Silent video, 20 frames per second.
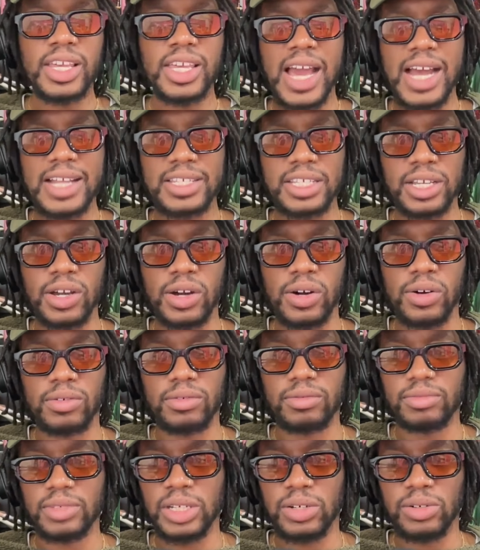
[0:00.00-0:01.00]
he had to
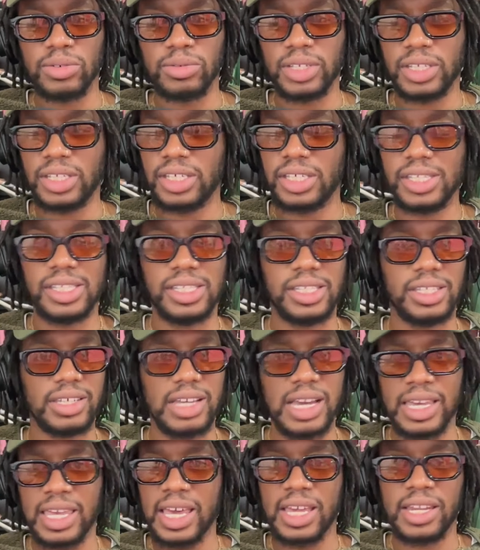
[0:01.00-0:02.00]
go. You know,
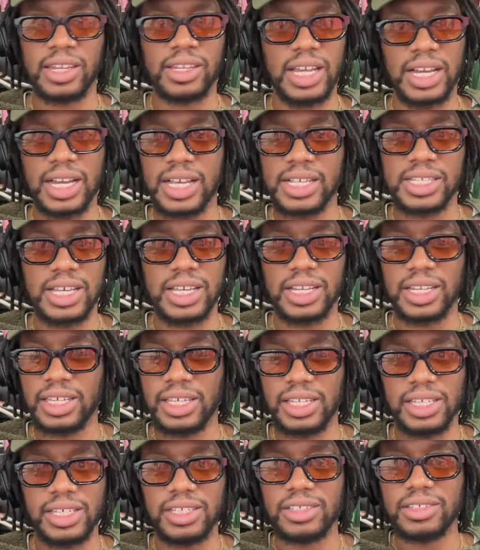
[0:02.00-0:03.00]
he, again, like I said,
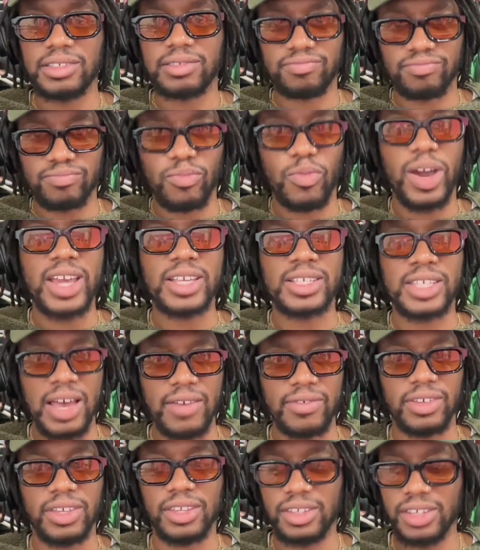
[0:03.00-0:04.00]
he weighs
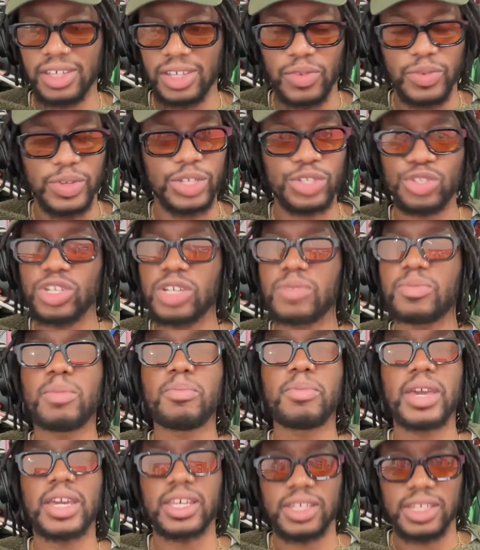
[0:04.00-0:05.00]
heavy. You know, and he shouldn't
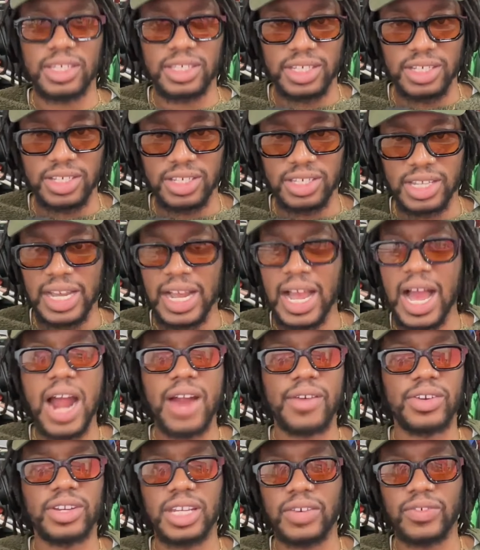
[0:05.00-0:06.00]
be making decisions like
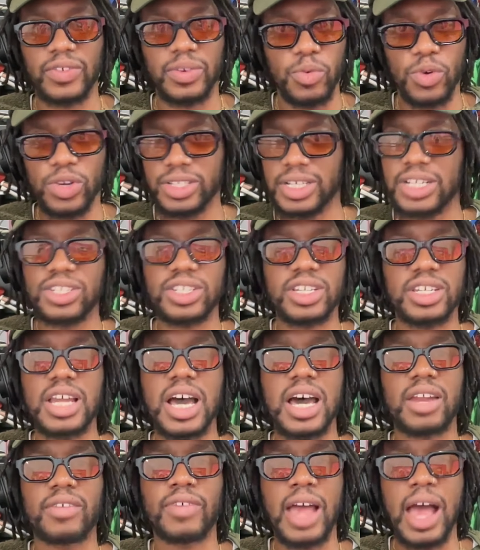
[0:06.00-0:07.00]
hiring David Moyes. That should
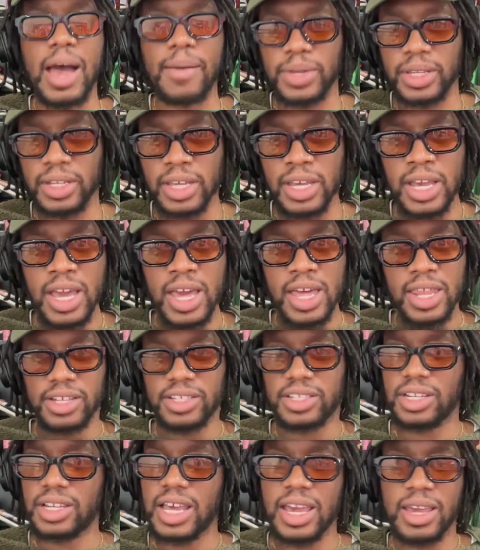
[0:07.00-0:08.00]
not have happened.
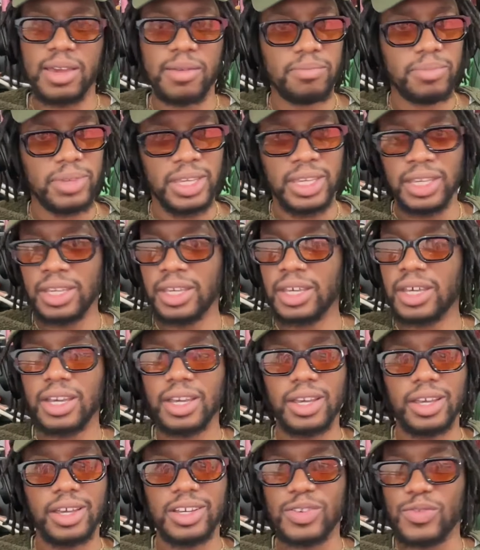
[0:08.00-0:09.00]
They should let him be
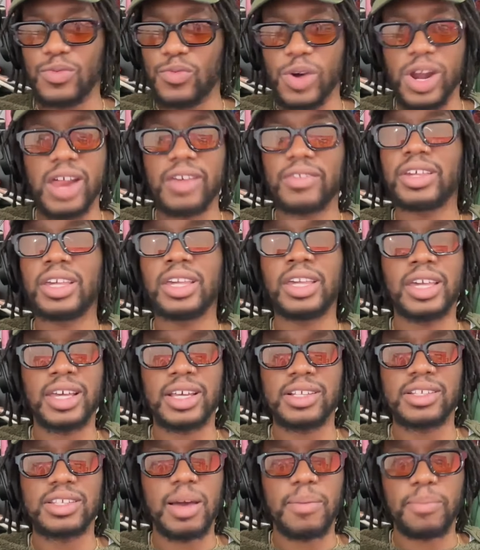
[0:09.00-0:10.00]
whatever
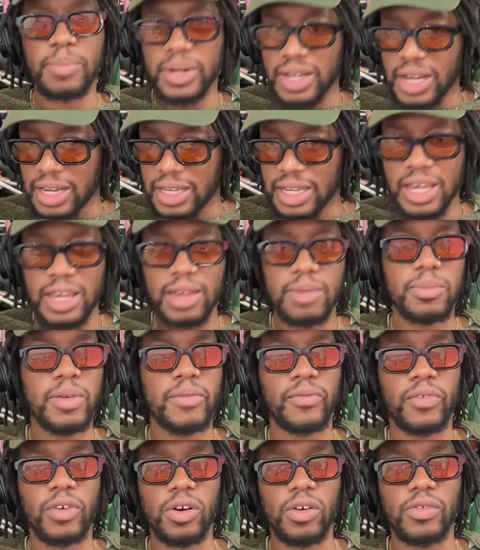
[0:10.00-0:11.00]
he is, but not let him
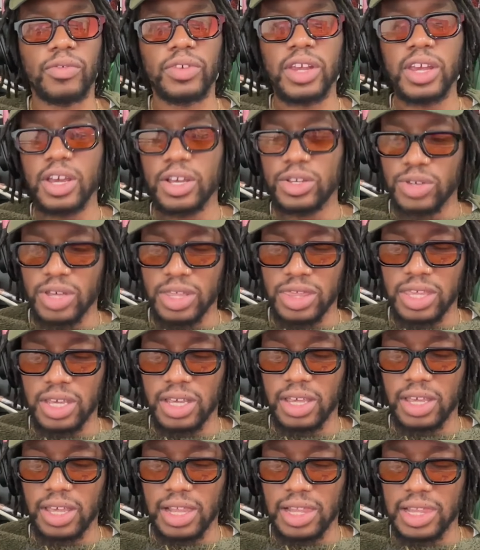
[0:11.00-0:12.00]
involve. So I
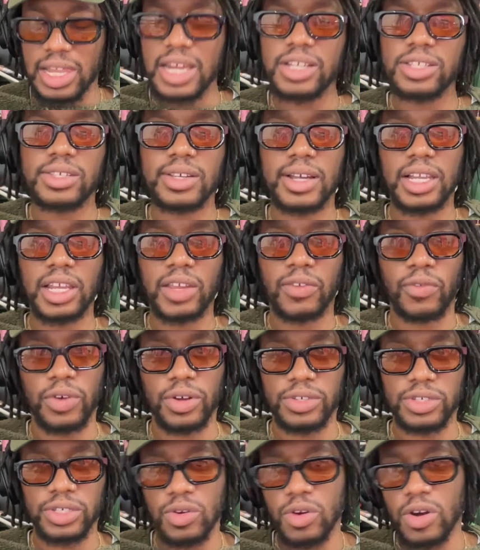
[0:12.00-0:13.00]
think letting Sir Alex
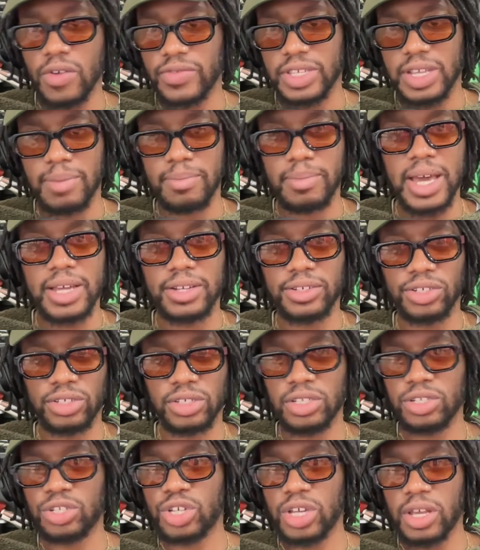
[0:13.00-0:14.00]
Ferguson go off his
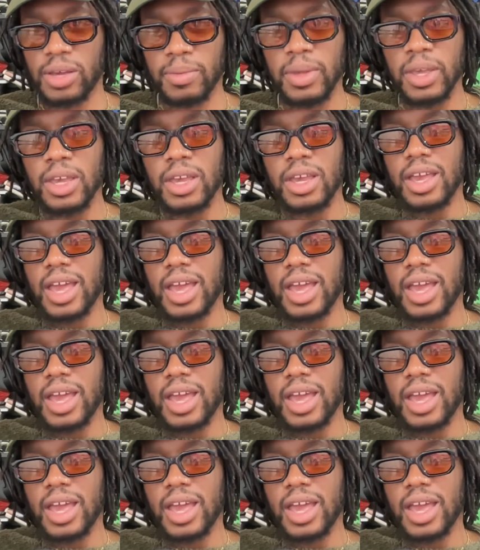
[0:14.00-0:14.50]
ambassadorship,